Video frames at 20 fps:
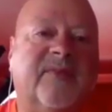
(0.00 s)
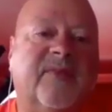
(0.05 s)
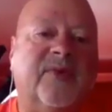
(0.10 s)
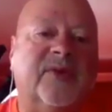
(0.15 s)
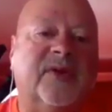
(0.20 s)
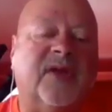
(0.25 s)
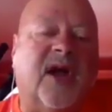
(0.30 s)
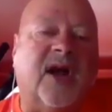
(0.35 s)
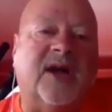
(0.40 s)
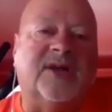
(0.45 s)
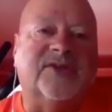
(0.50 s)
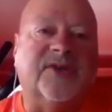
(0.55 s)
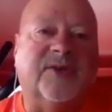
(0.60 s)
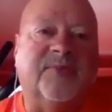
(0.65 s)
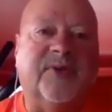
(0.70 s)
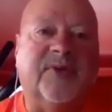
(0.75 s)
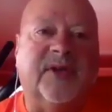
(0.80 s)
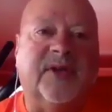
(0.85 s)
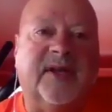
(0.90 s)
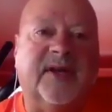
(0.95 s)
larger
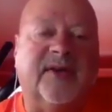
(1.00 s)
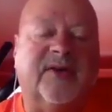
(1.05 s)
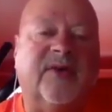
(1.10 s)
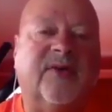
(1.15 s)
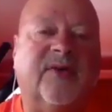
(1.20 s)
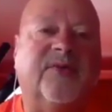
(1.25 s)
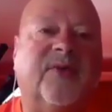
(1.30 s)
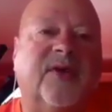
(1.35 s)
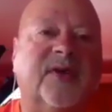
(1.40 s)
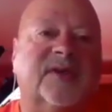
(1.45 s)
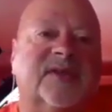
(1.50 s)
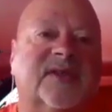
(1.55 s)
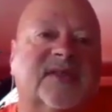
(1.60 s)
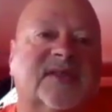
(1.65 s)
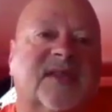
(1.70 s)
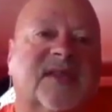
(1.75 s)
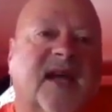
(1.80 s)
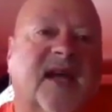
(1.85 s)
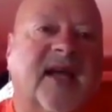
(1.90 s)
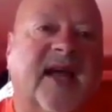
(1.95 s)
political
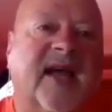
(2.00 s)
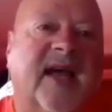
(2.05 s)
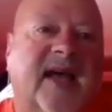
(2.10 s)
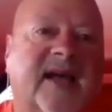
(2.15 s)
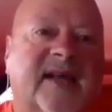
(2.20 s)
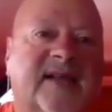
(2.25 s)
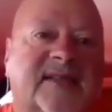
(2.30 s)
forces. Hey,